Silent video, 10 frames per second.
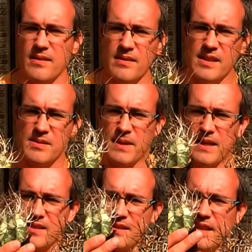These
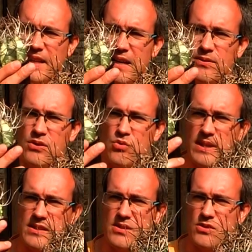plants still have the
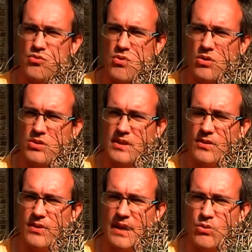red throat and
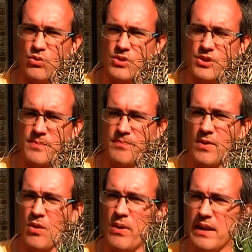flowers,
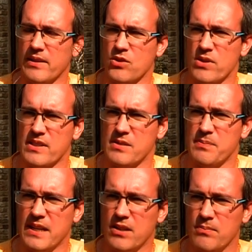while the
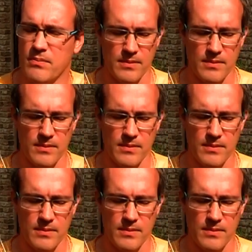Crassispinum,